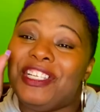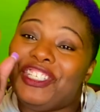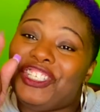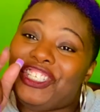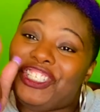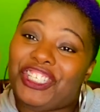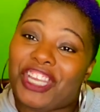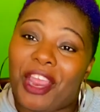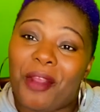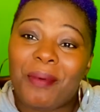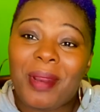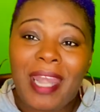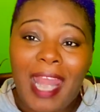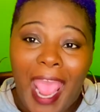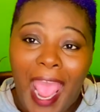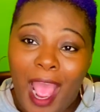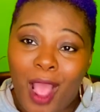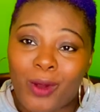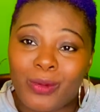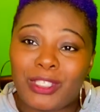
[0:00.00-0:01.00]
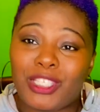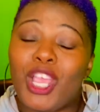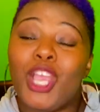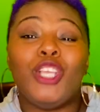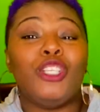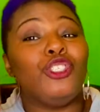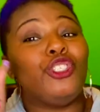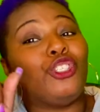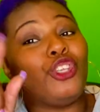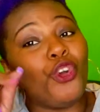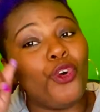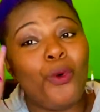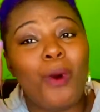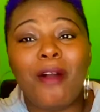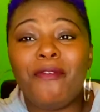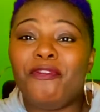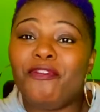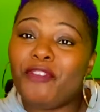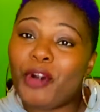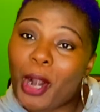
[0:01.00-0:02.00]
share it out to
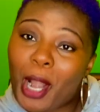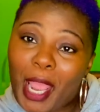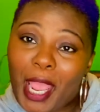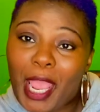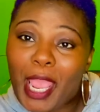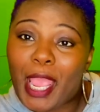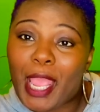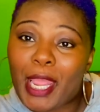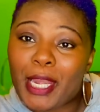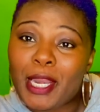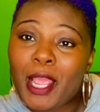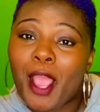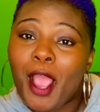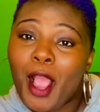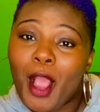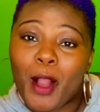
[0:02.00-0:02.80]
a friend,